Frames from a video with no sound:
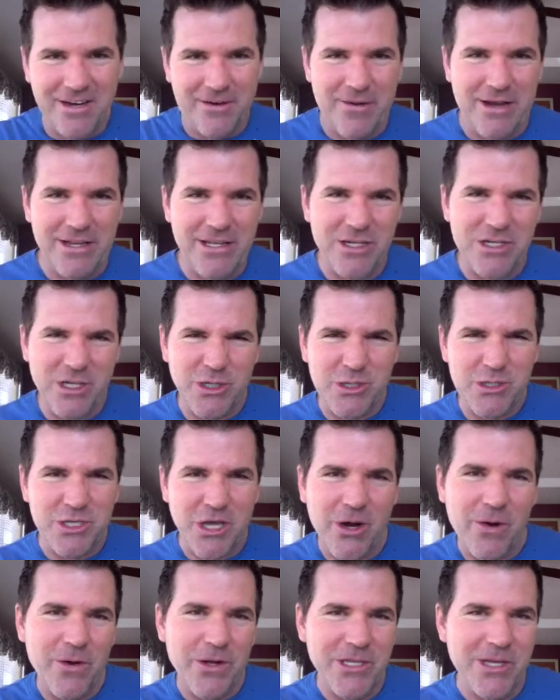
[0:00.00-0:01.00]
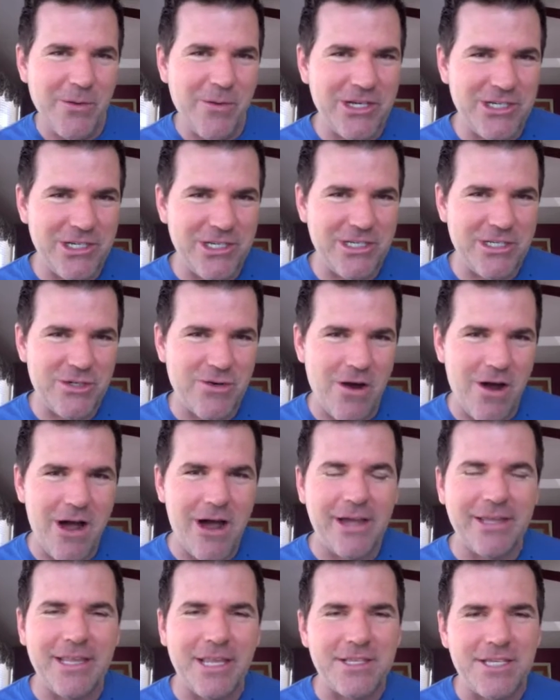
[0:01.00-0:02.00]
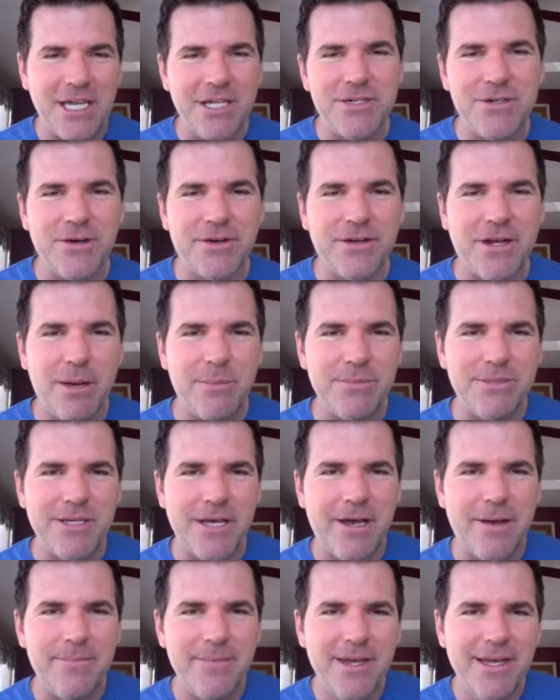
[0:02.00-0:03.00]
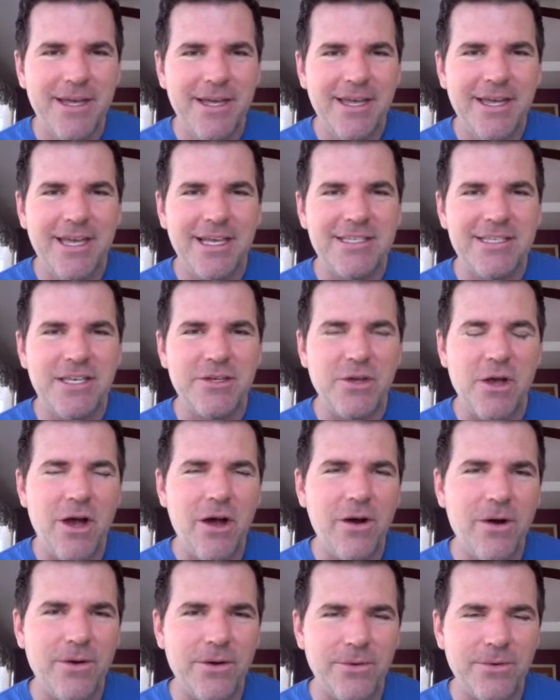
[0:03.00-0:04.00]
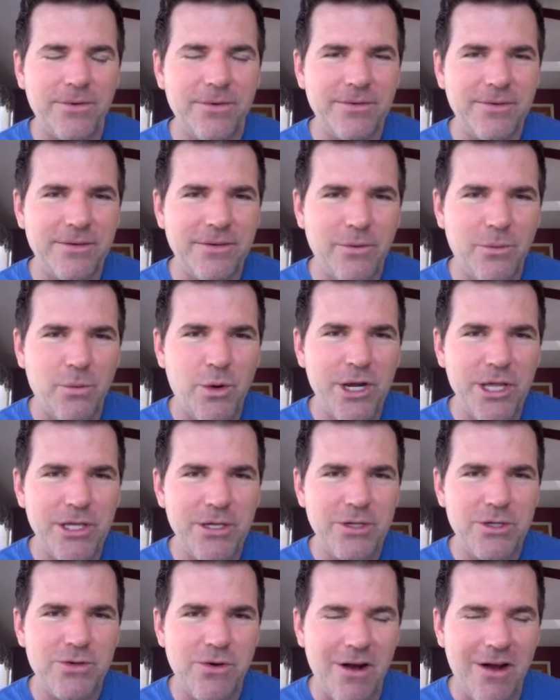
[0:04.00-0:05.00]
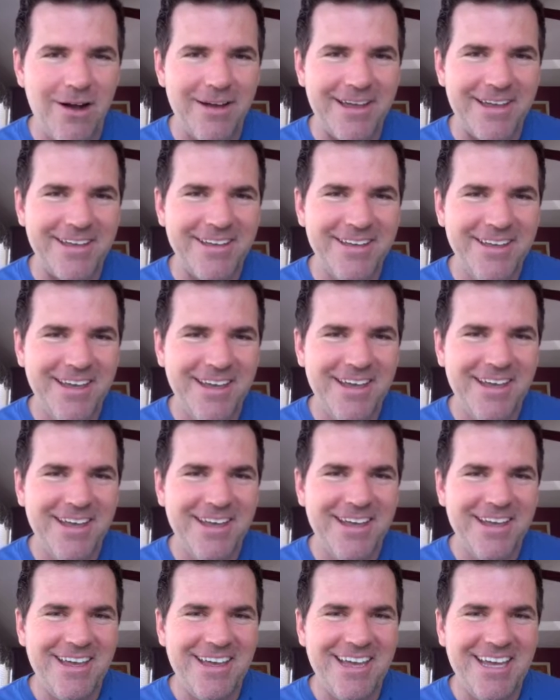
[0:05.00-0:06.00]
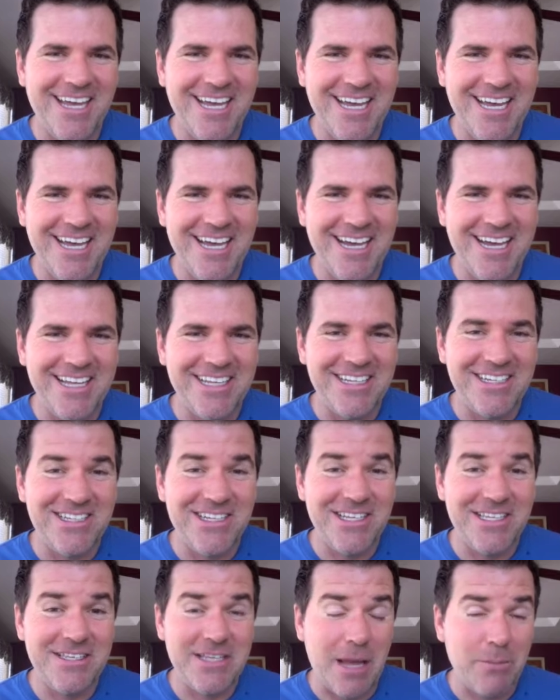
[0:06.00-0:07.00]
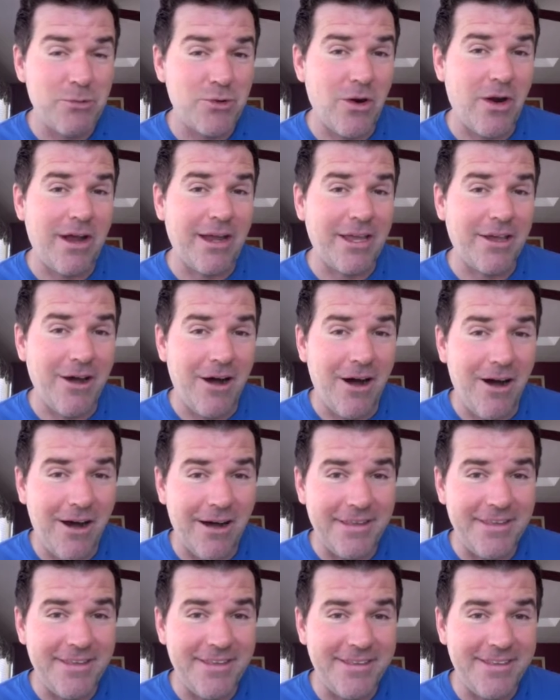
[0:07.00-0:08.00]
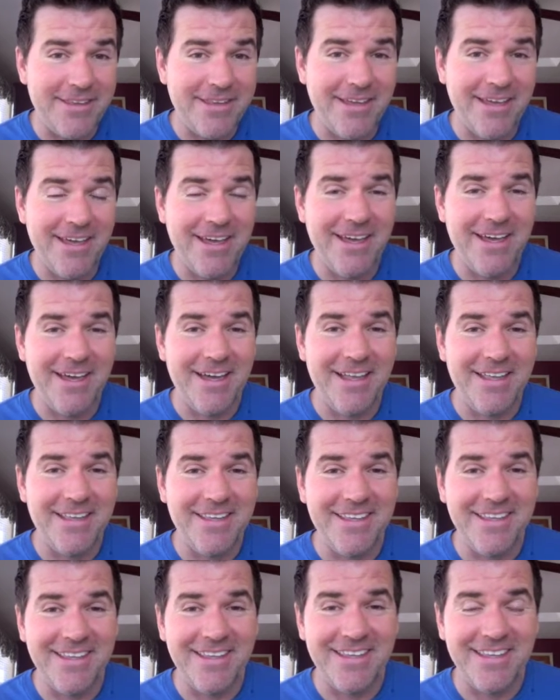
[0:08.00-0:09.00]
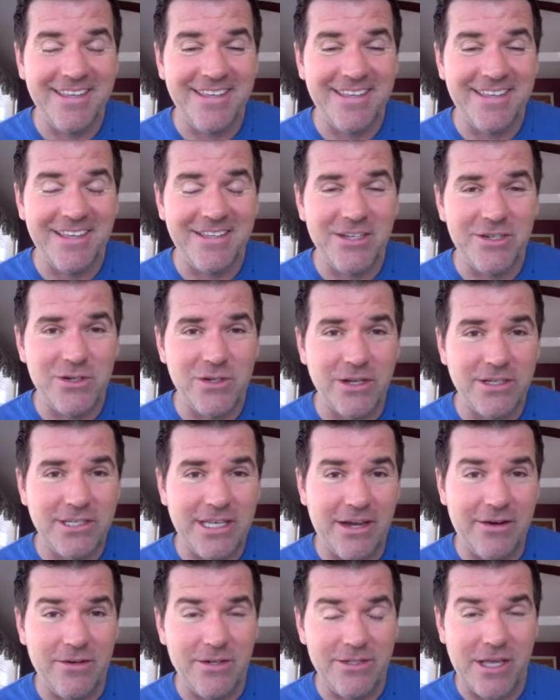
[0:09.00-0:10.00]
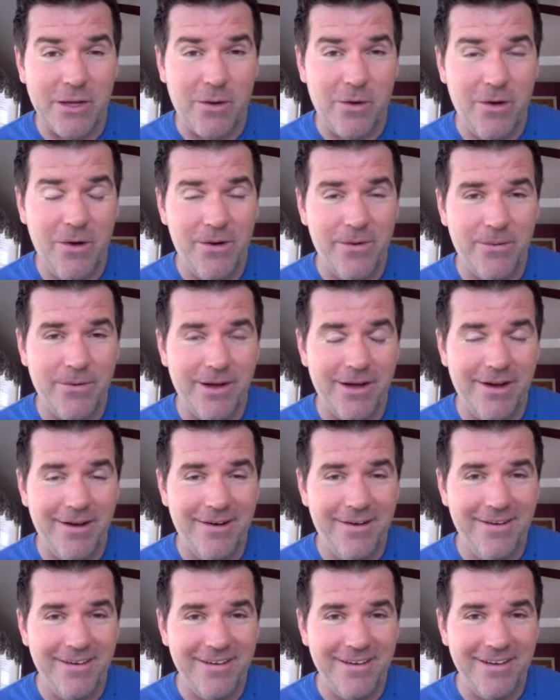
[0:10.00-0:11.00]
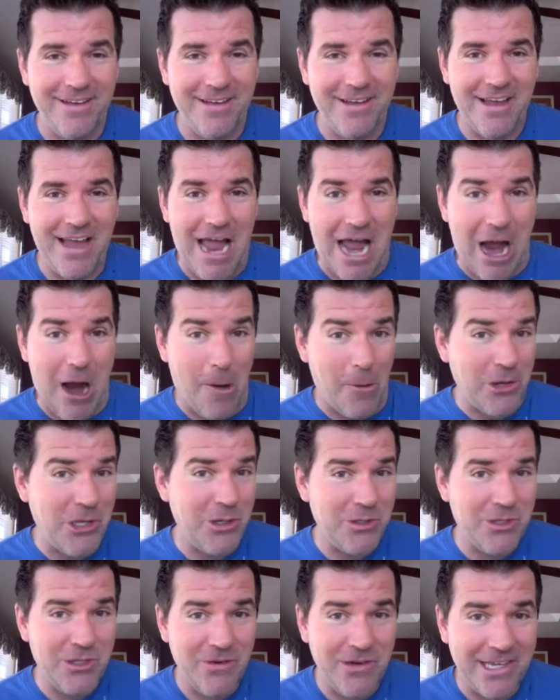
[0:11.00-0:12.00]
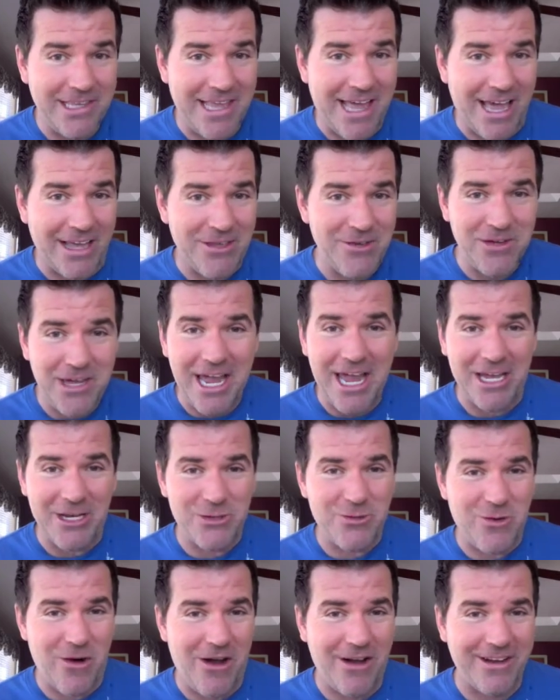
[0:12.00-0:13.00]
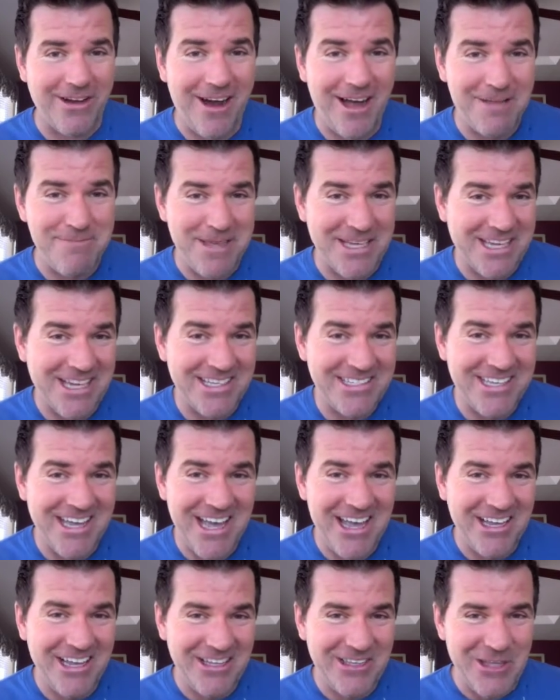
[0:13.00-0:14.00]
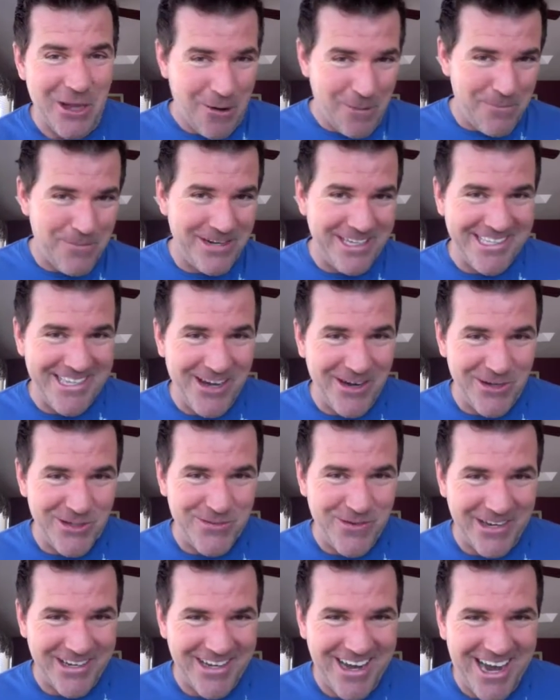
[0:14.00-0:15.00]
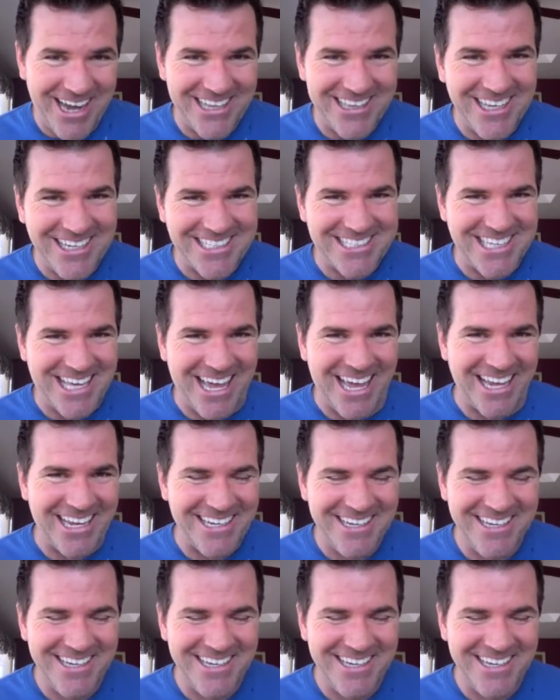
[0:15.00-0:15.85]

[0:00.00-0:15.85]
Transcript: crazy. She's so into what she's drawing, the teacher comes up and says, Oh, what are you drawing? And she says, I'm drawing God. And the teacher looks at her and says, Oh, well, how are you doing that? You can't draw God because nobody knows what God looks like.